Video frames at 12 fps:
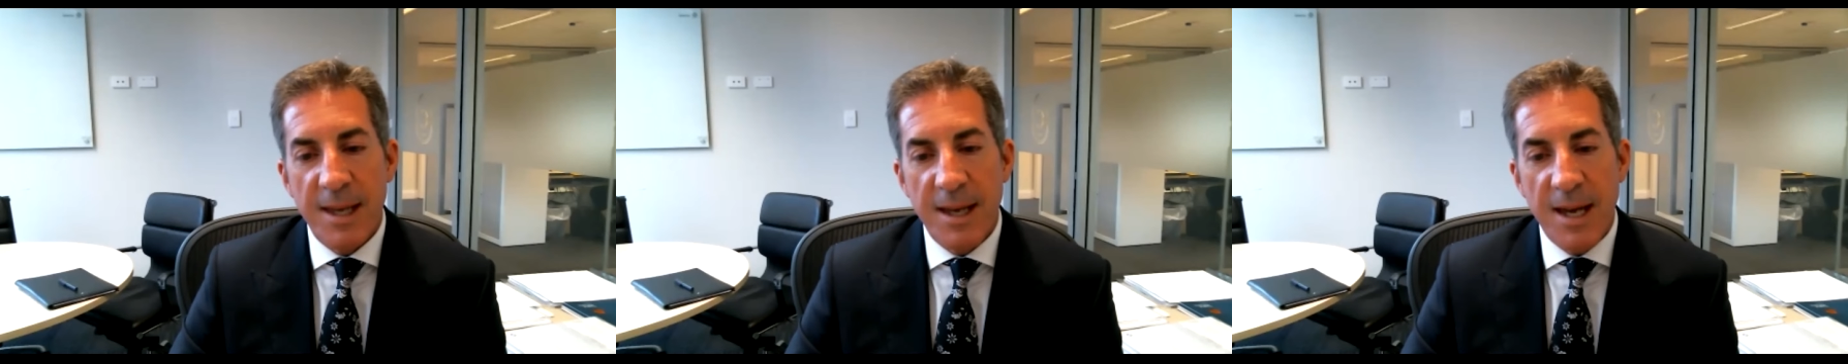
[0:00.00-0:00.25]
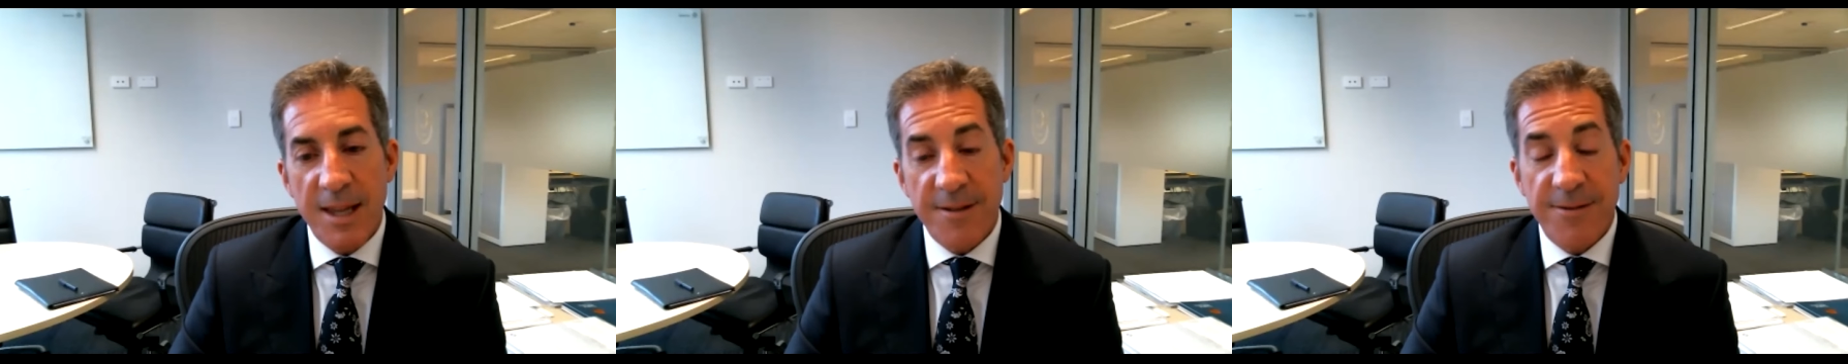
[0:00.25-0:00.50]

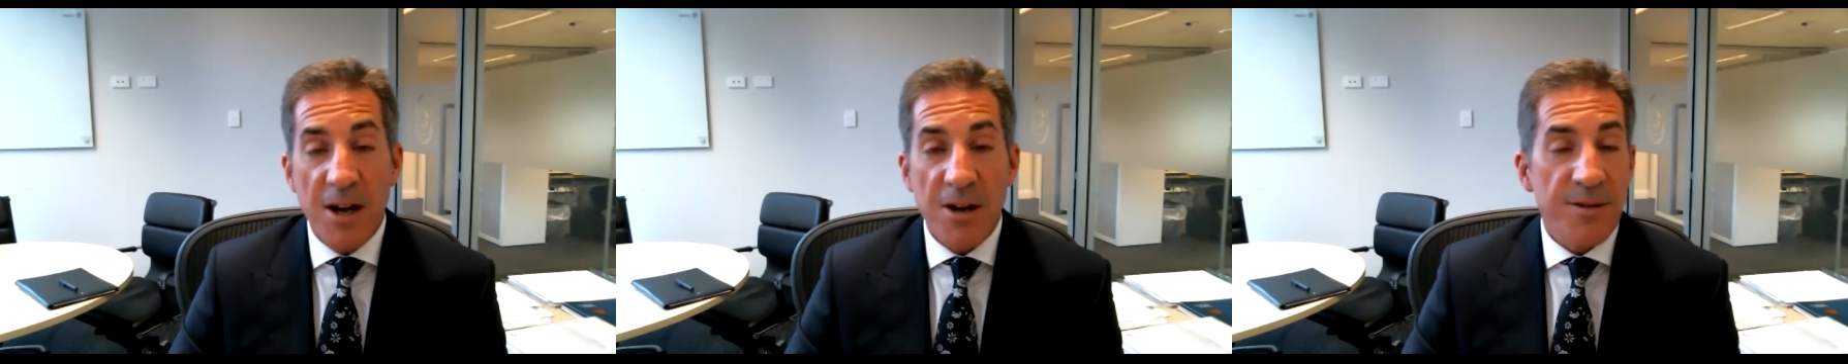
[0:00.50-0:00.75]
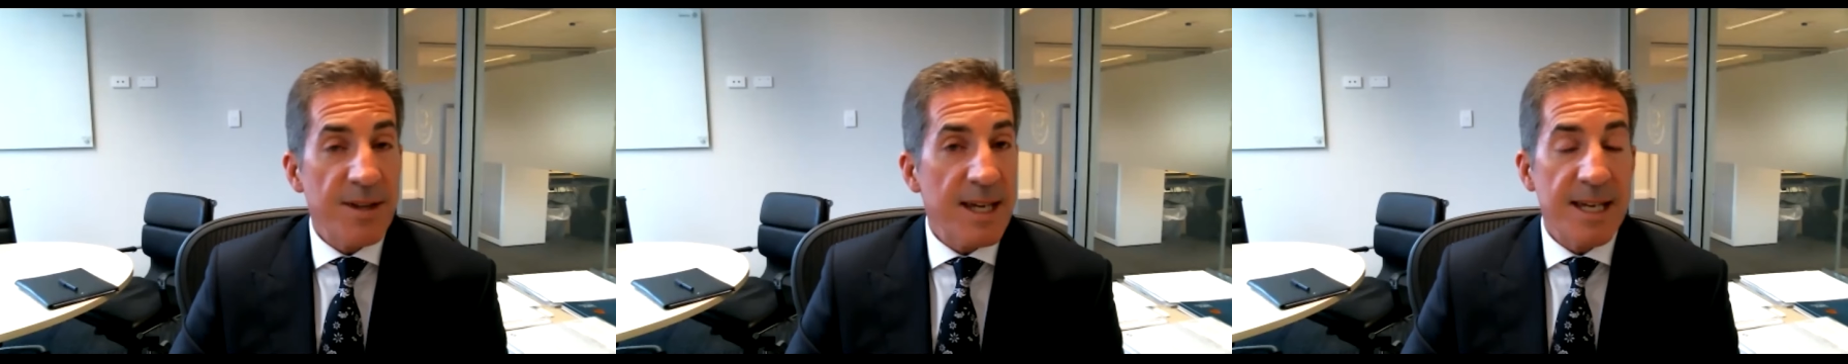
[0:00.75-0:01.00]
And the final
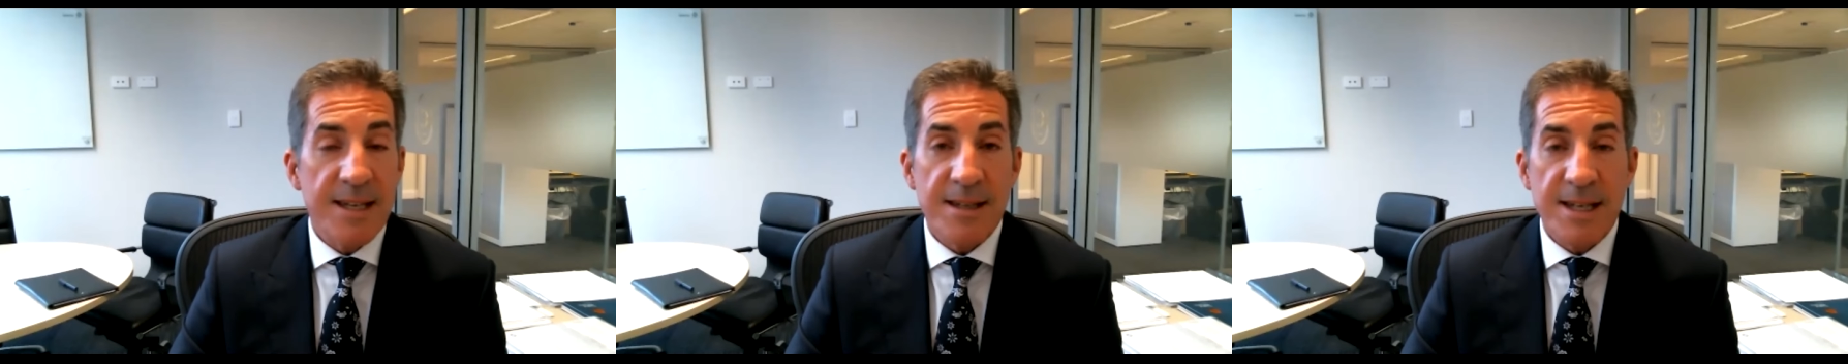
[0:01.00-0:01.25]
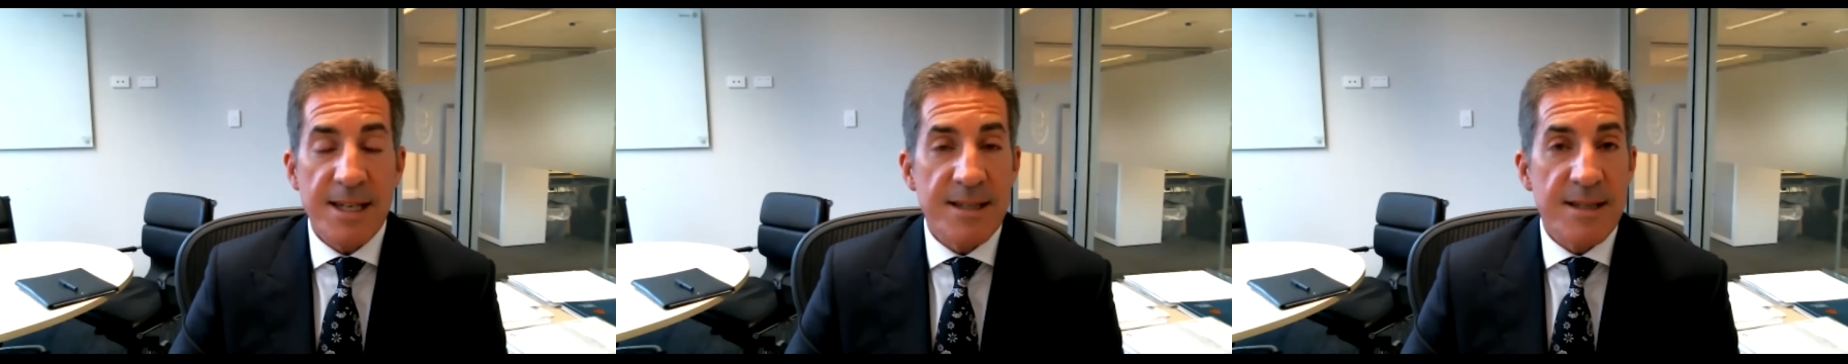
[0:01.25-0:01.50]
thing
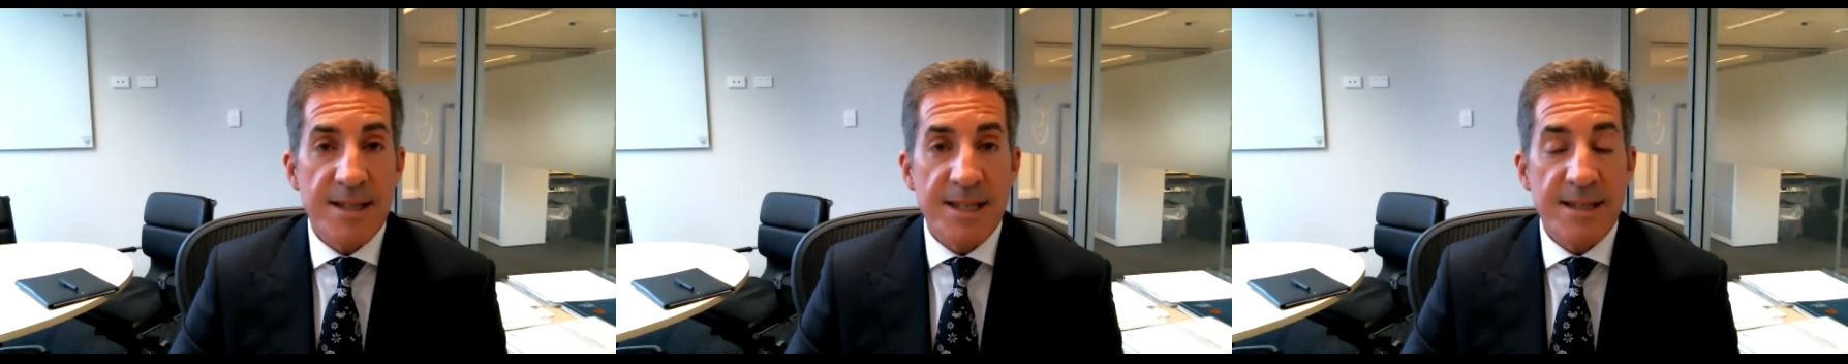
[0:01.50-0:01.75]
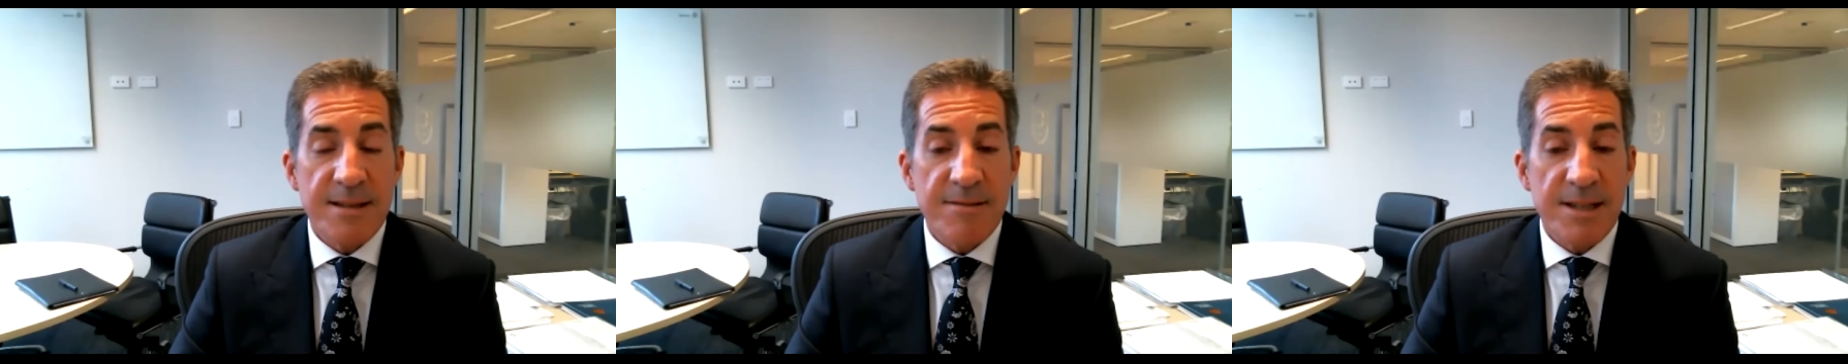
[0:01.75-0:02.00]
is
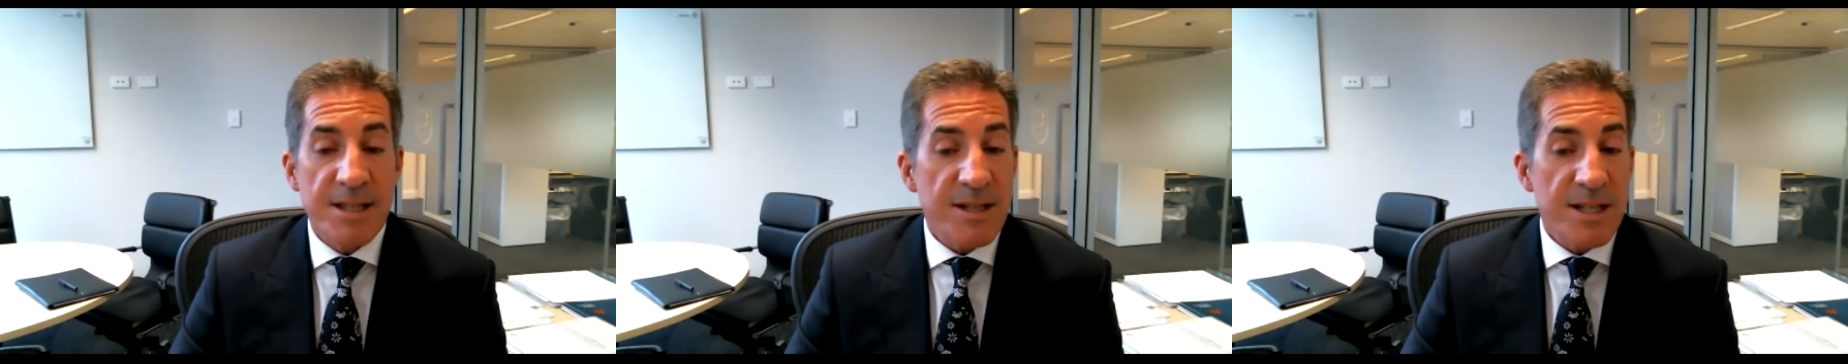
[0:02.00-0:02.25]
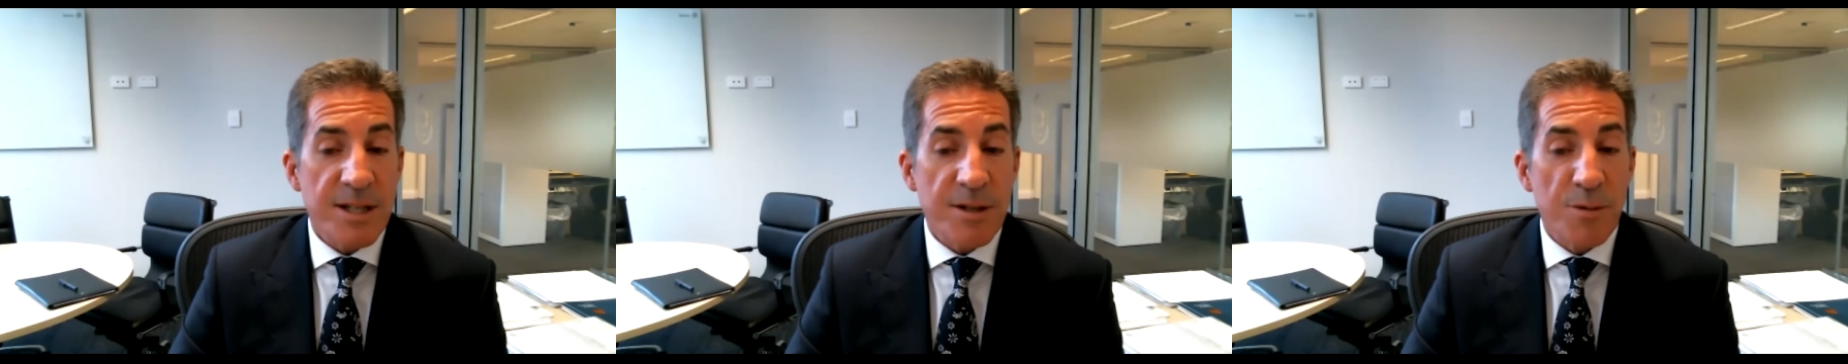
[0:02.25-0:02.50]

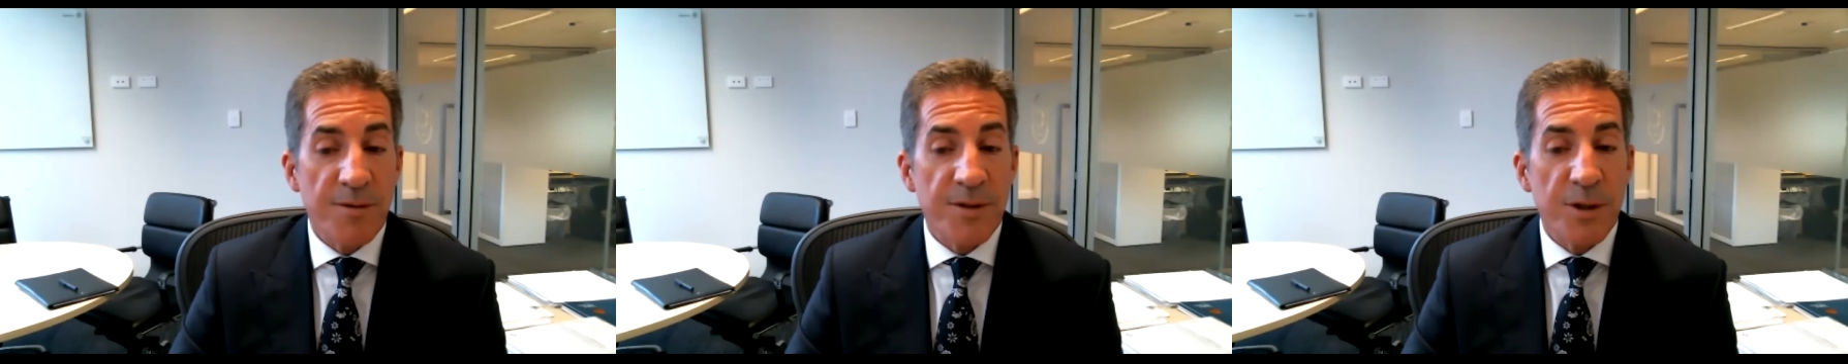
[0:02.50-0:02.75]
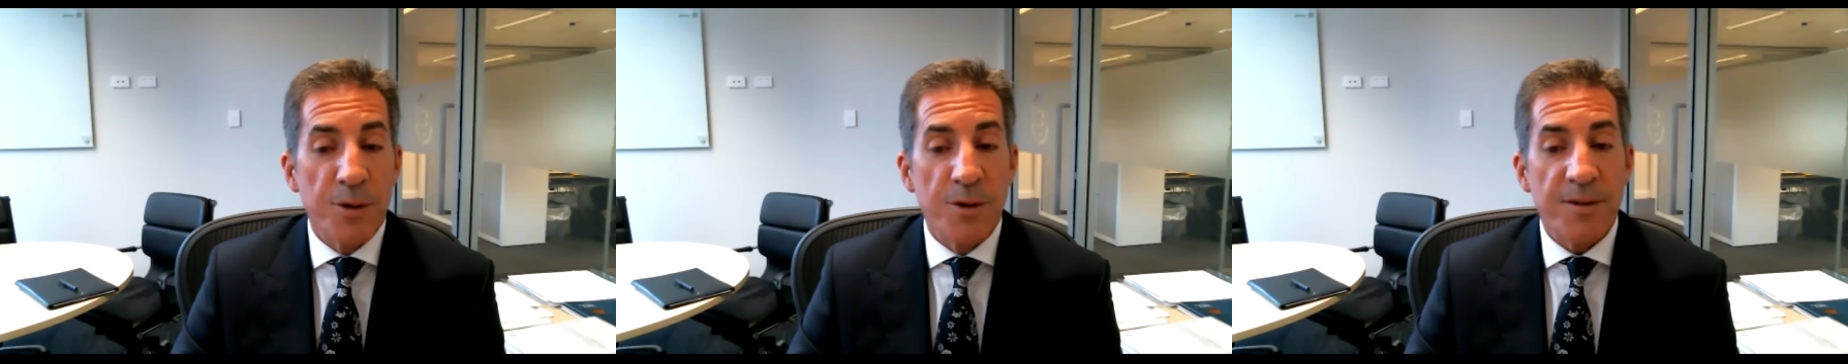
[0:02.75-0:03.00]
just a
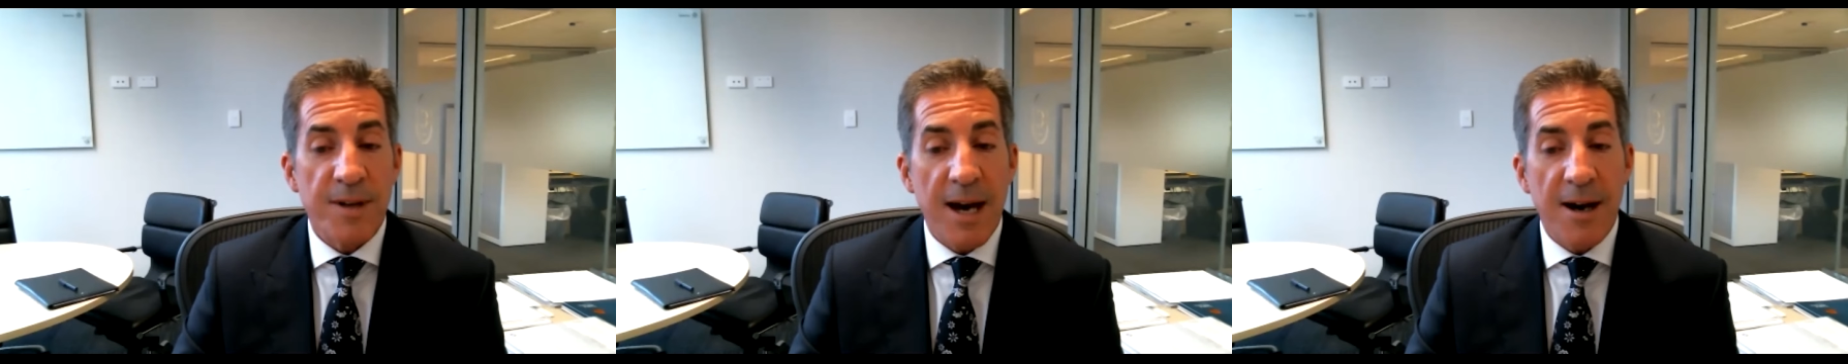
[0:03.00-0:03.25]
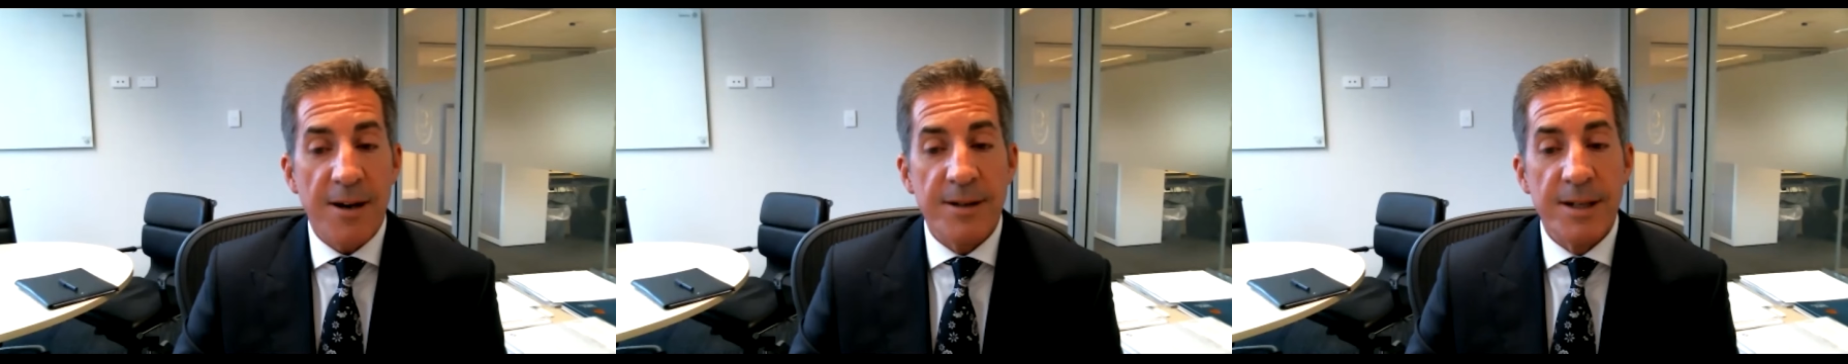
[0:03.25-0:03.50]
review of
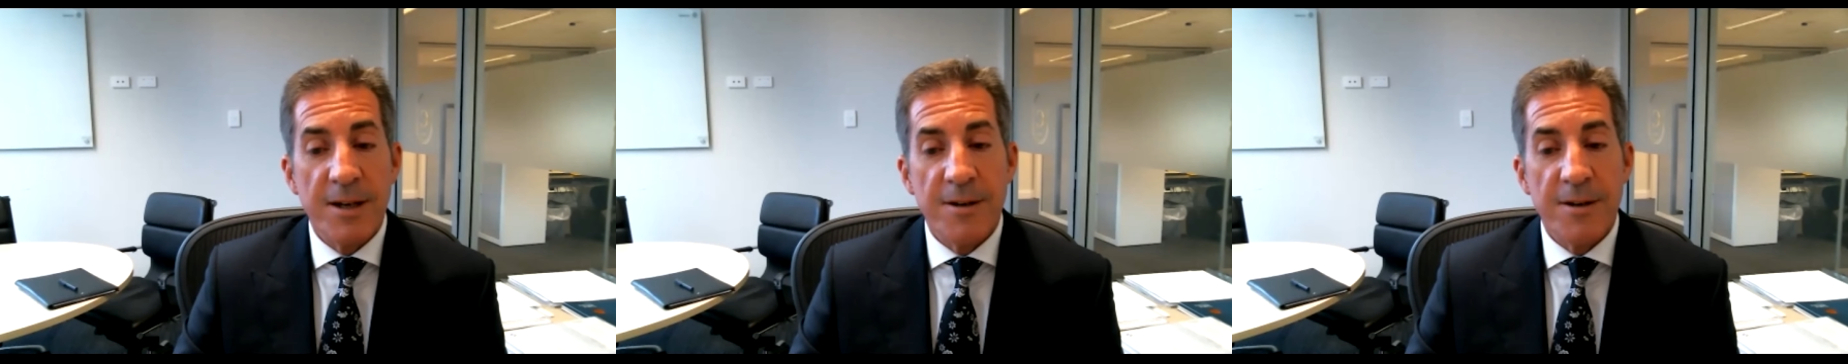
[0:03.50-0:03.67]
our